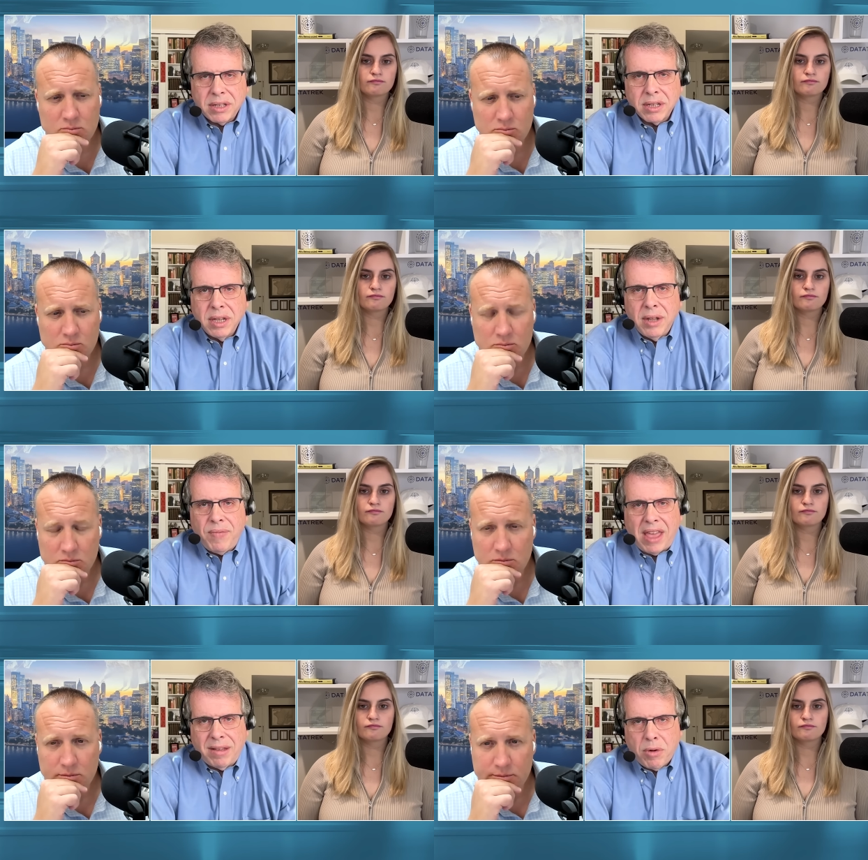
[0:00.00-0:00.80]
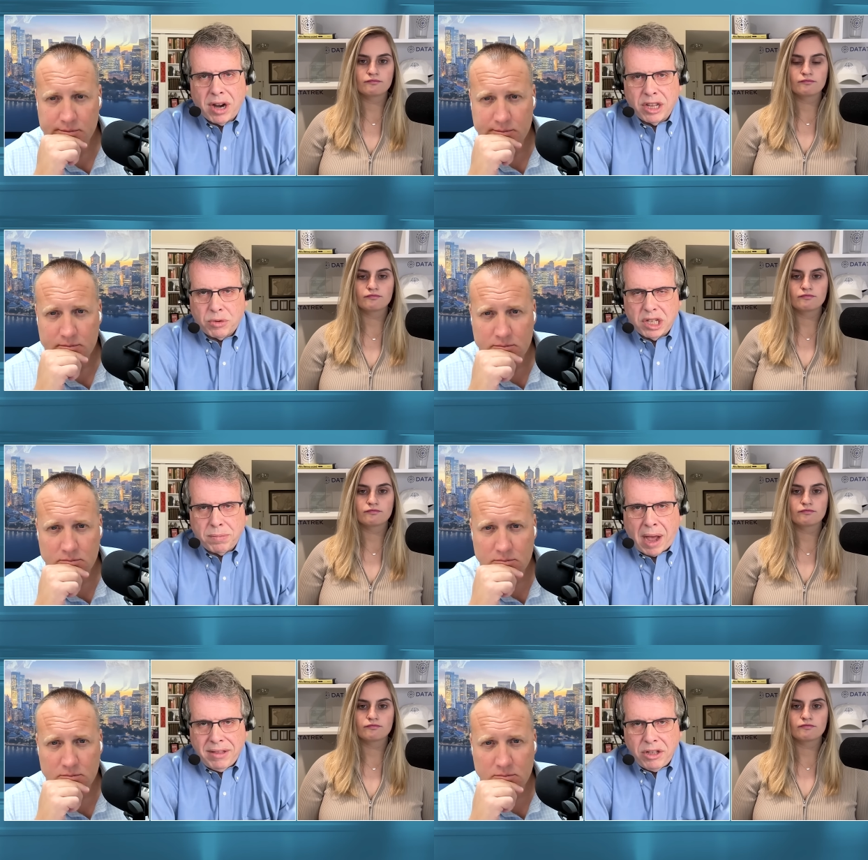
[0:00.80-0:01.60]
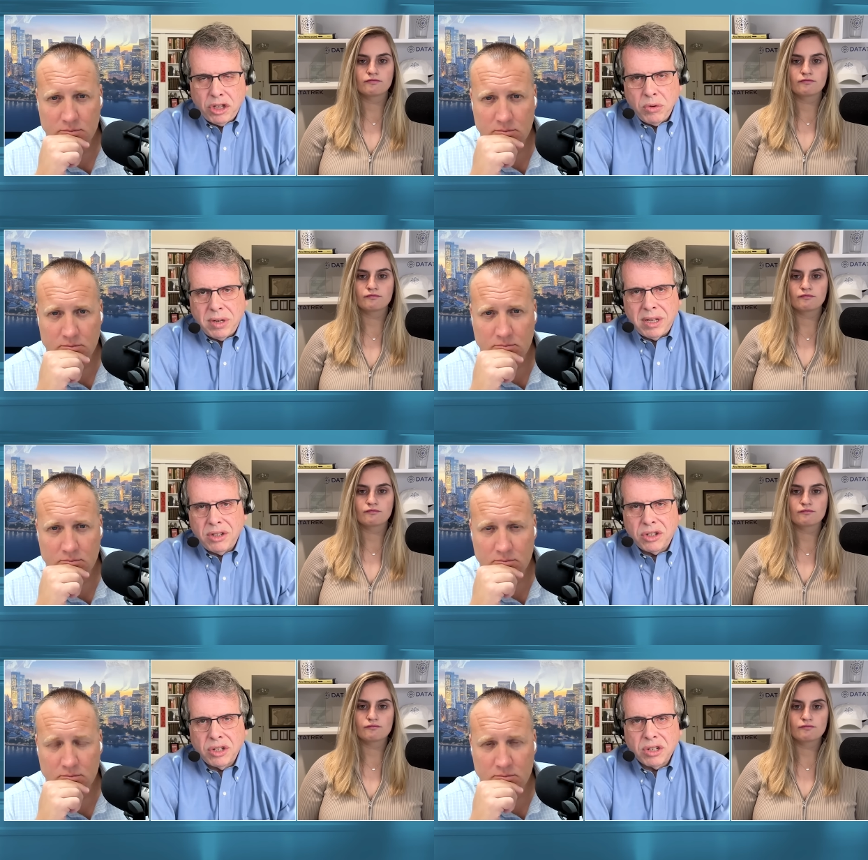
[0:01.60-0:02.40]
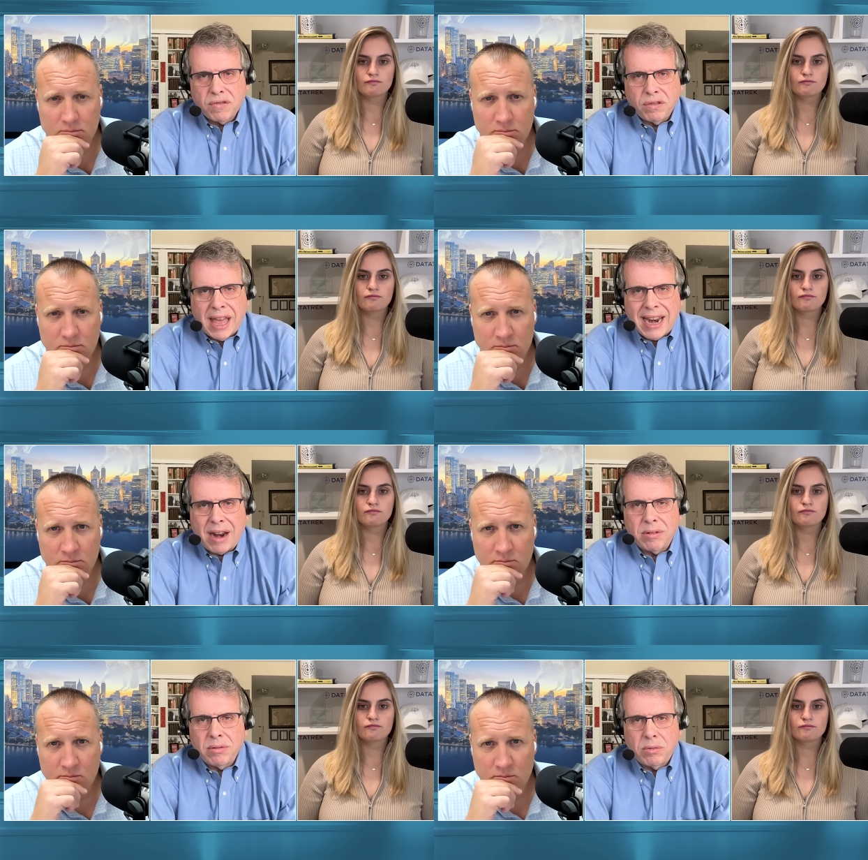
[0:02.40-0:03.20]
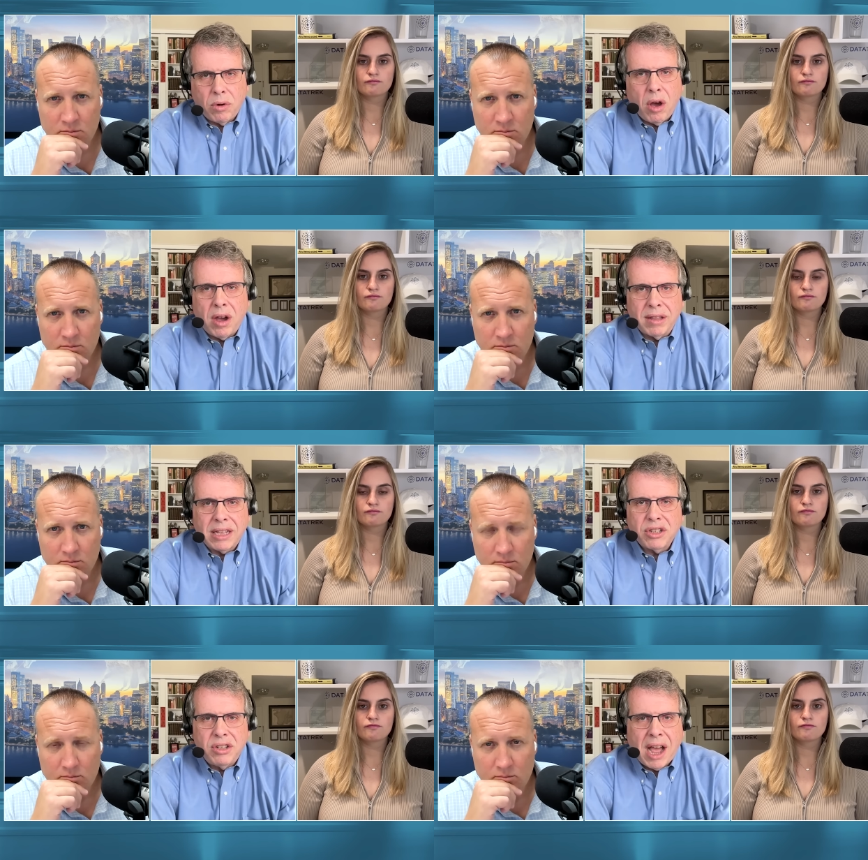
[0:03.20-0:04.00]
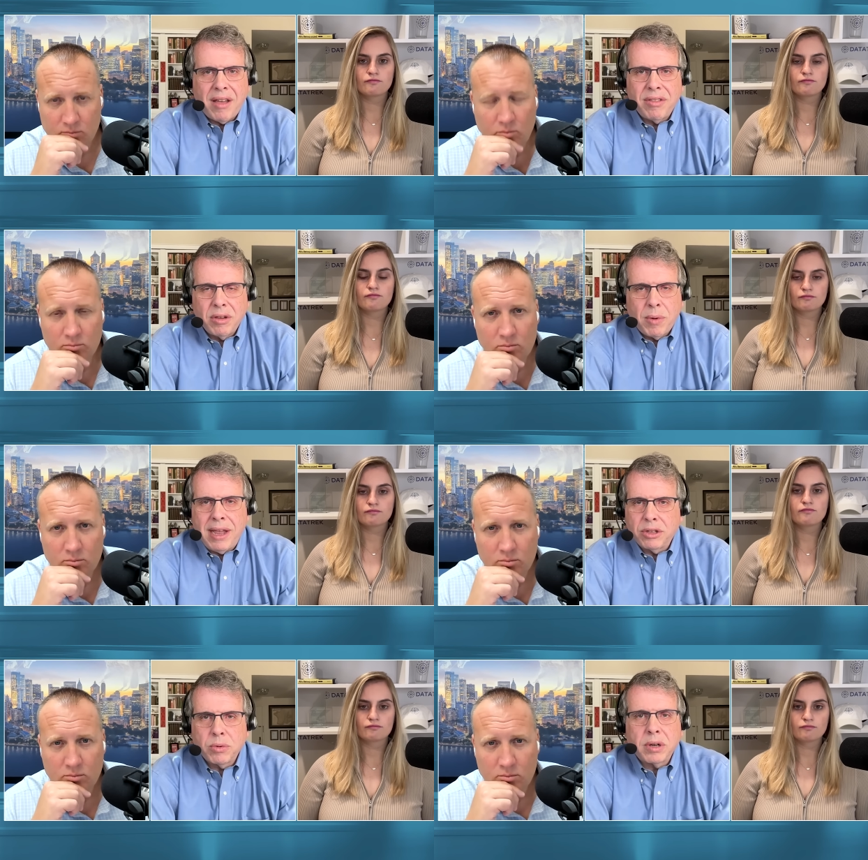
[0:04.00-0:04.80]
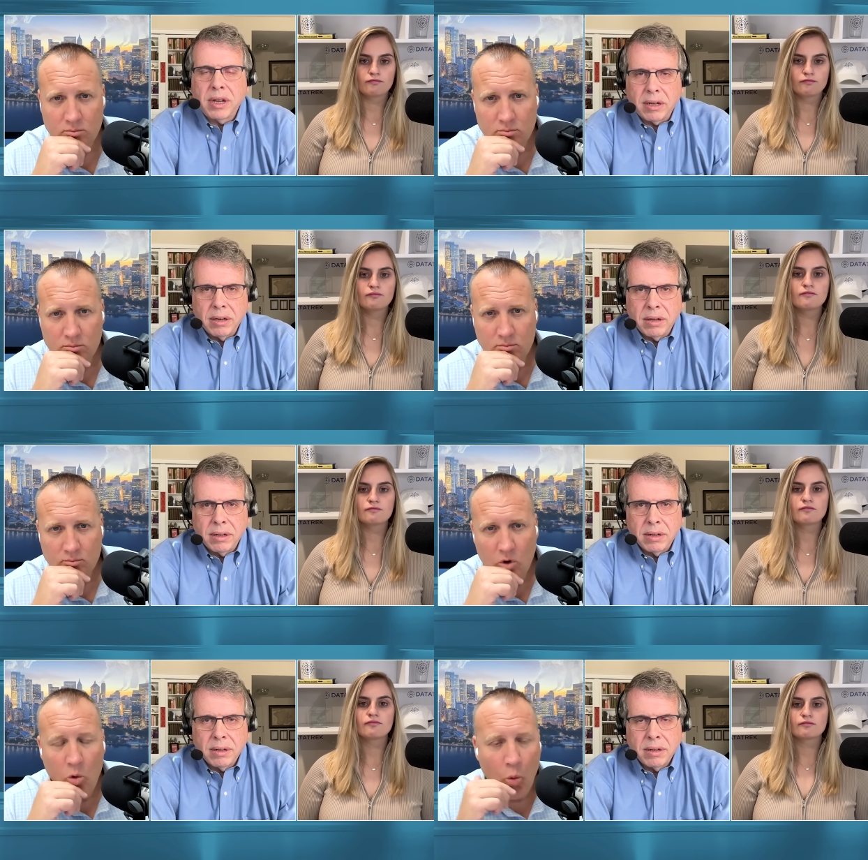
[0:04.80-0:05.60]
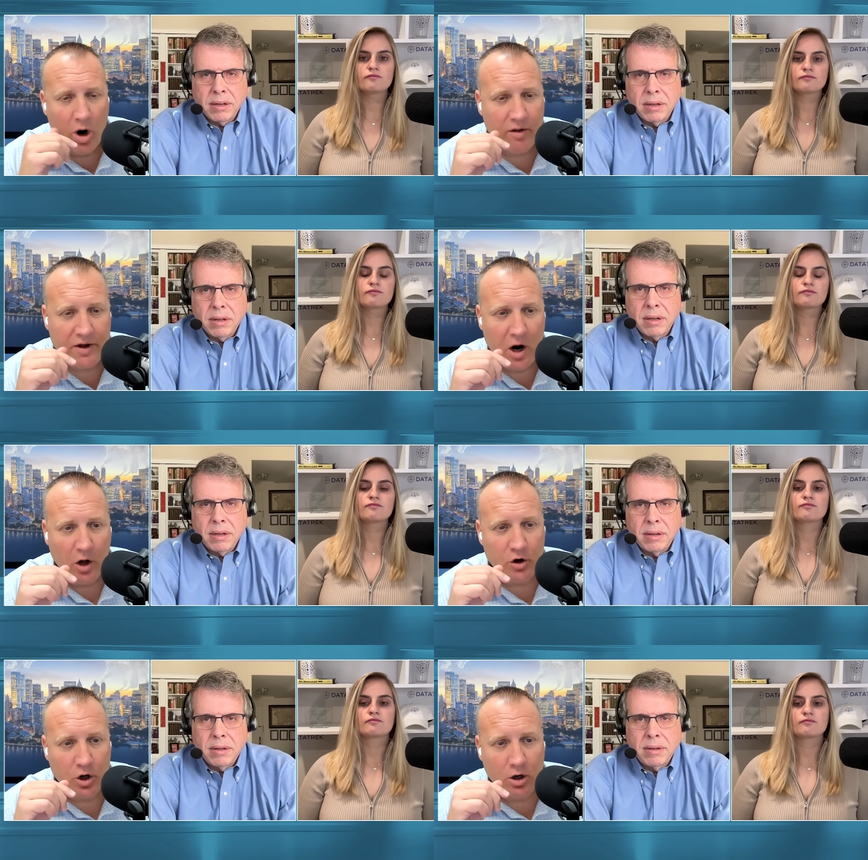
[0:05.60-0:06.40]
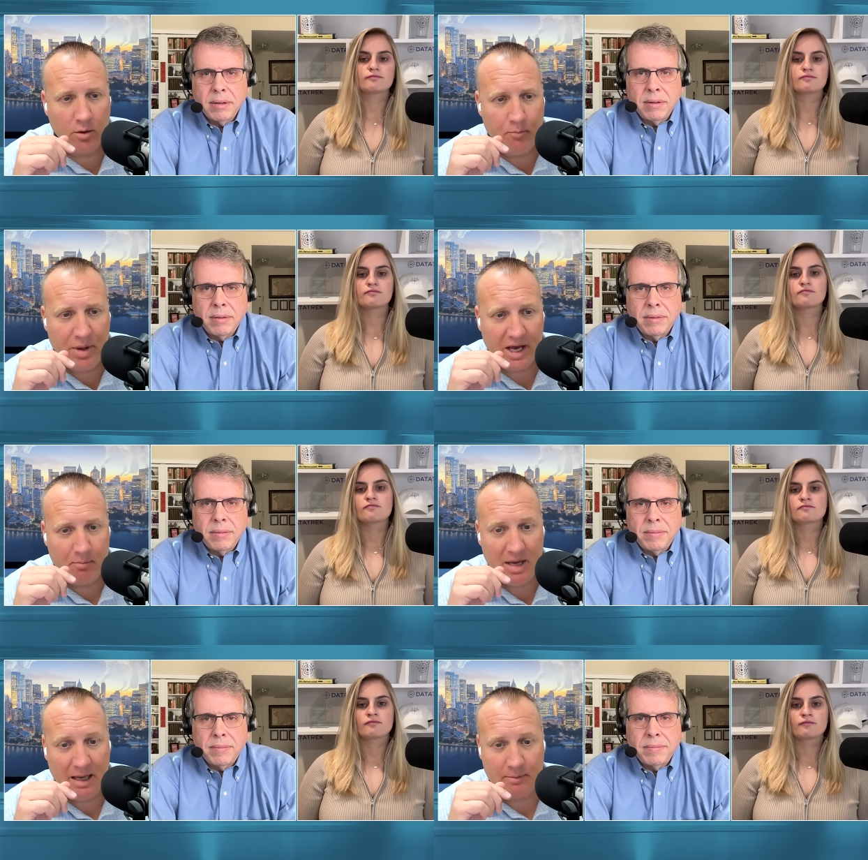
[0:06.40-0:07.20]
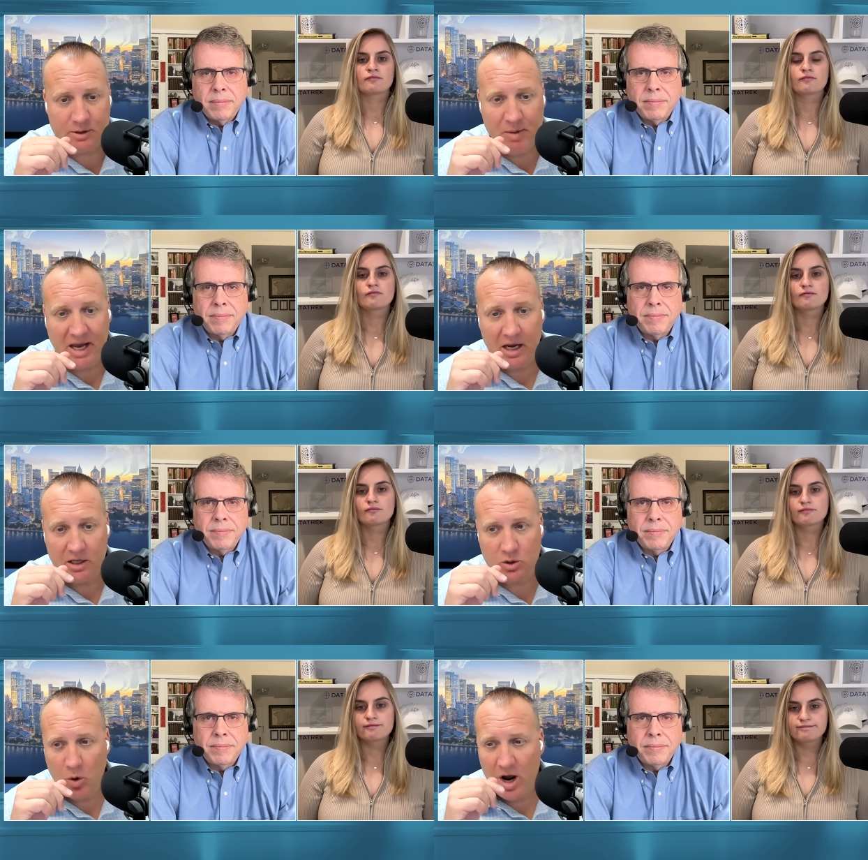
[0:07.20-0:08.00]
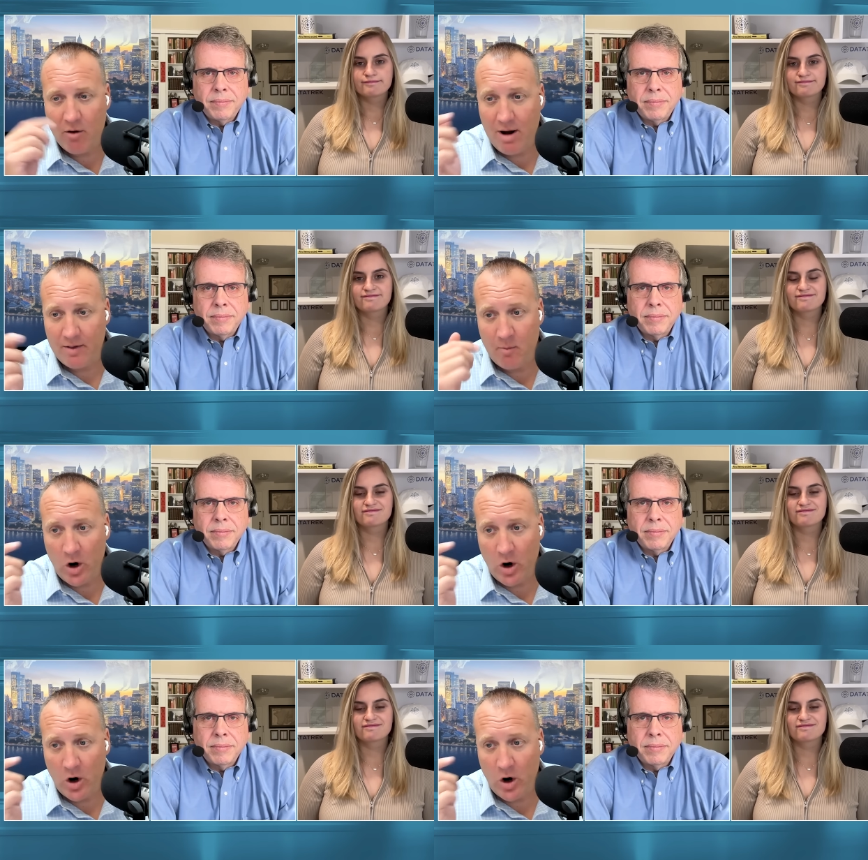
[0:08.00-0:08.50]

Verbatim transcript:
Speaker 1: it and the market's responding to it is just flat out wrong. That's not the way it's working.
Speaker 2: One of the other big memes making its way around the